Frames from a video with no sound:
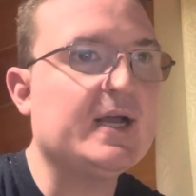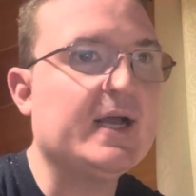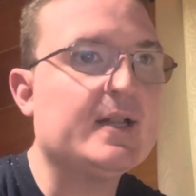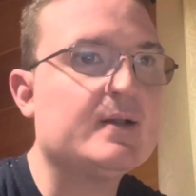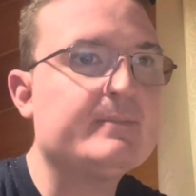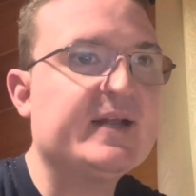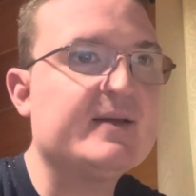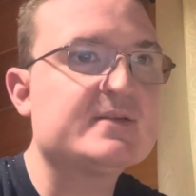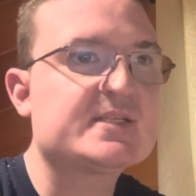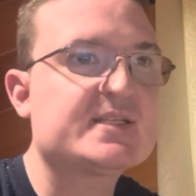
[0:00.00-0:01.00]

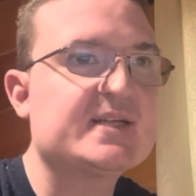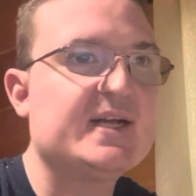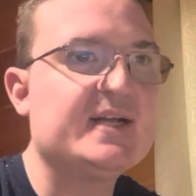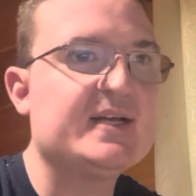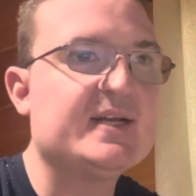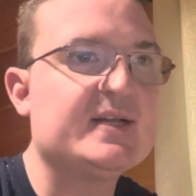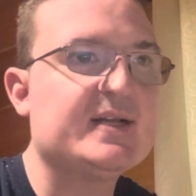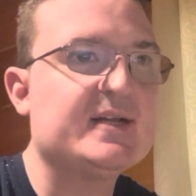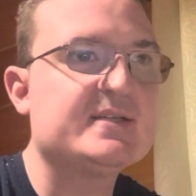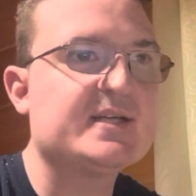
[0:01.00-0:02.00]
StateNet
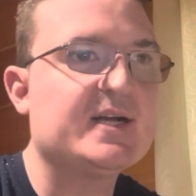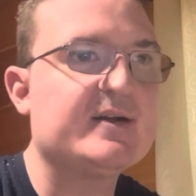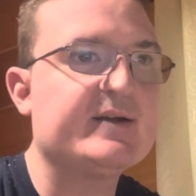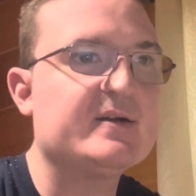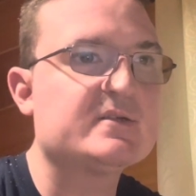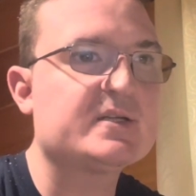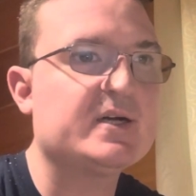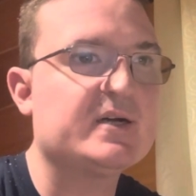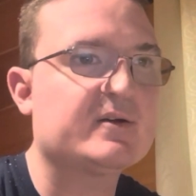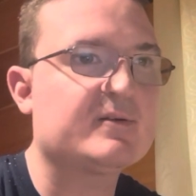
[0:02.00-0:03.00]
Interior
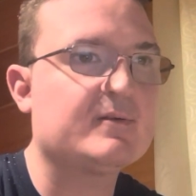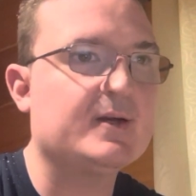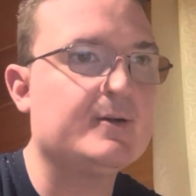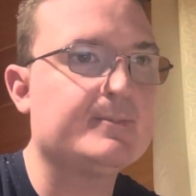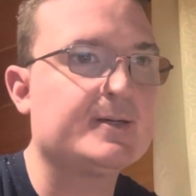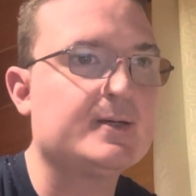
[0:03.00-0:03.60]
Talk Group.